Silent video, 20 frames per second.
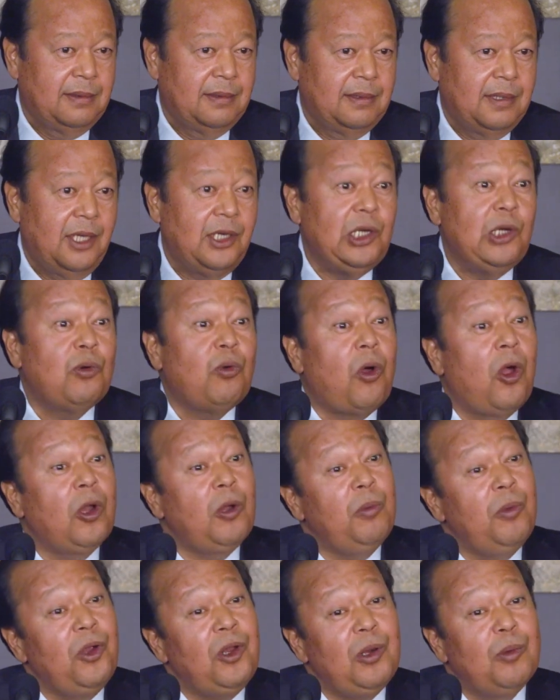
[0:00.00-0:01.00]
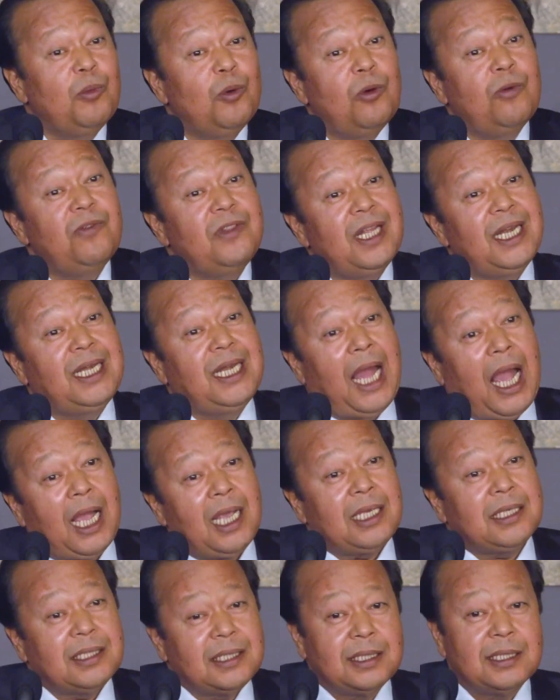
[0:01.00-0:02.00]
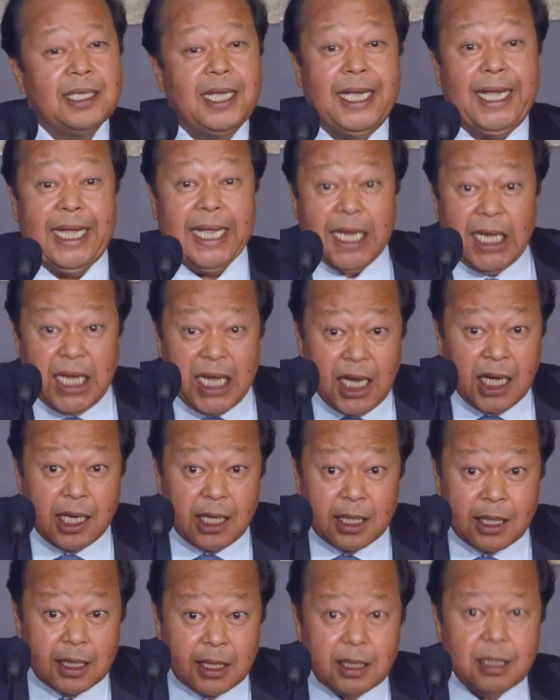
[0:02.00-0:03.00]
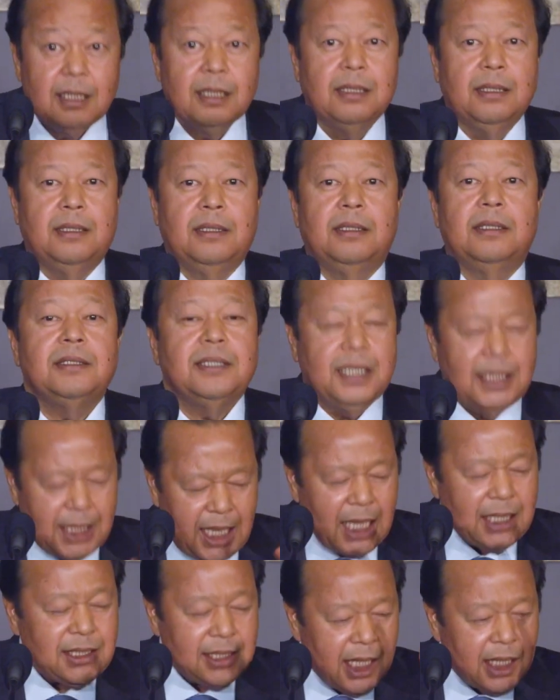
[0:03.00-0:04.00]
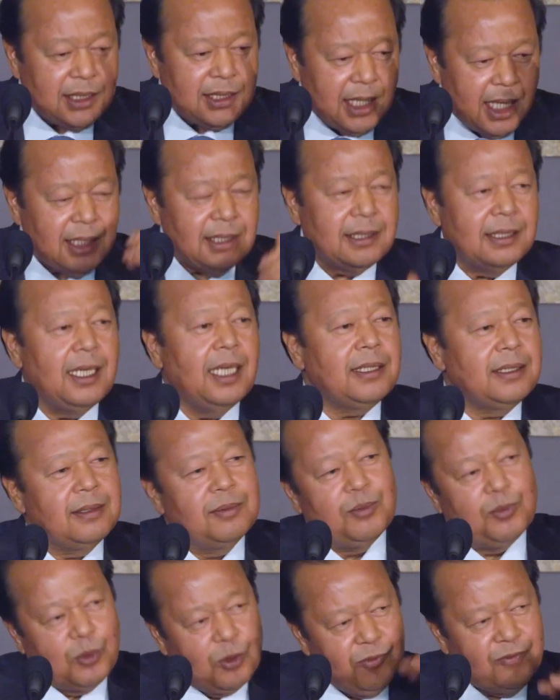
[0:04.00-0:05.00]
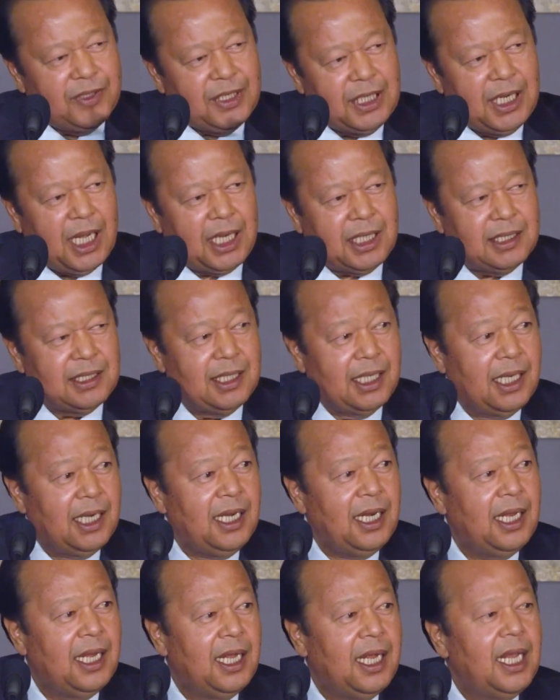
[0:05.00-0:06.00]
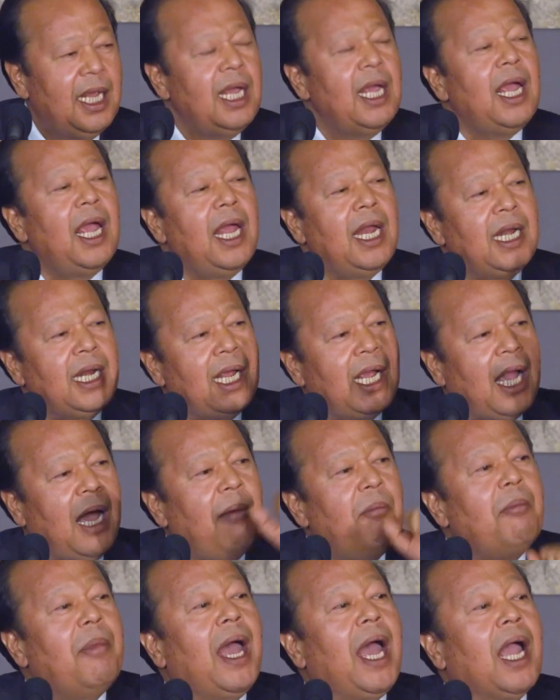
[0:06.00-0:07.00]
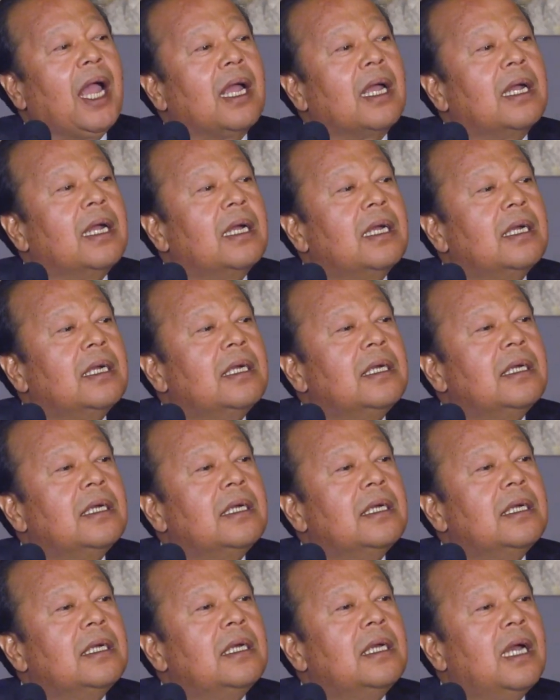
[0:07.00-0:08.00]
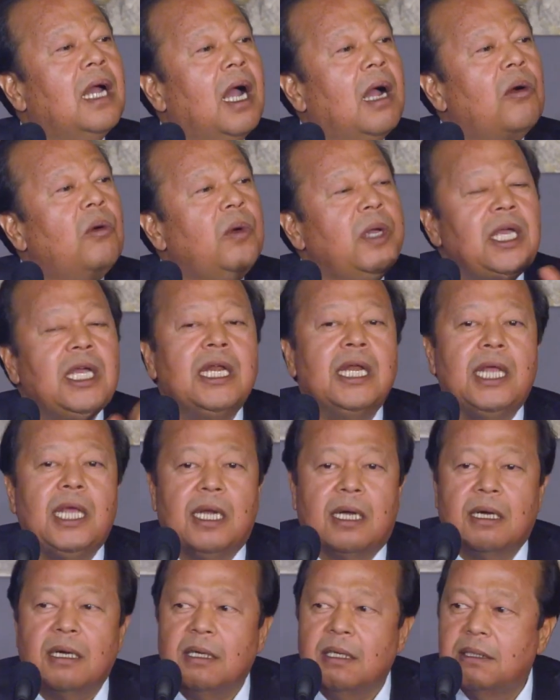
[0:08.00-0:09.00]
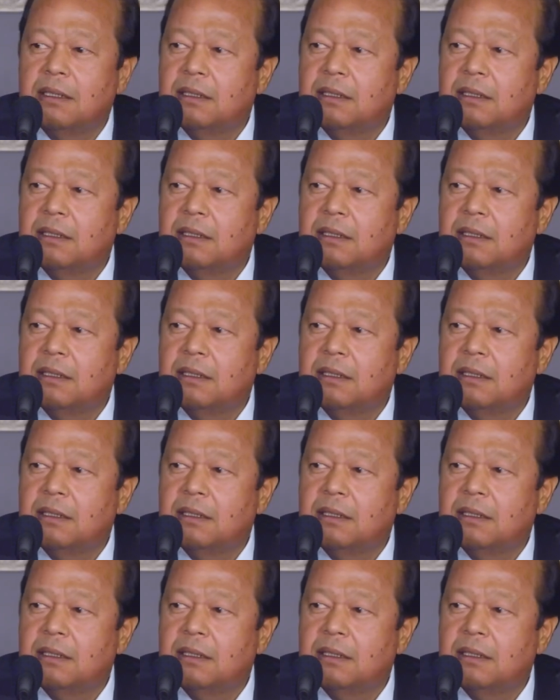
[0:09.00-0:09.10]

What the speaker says: And you want me to move the ducks in? He said, yes. Move the ducks in and come back a week later.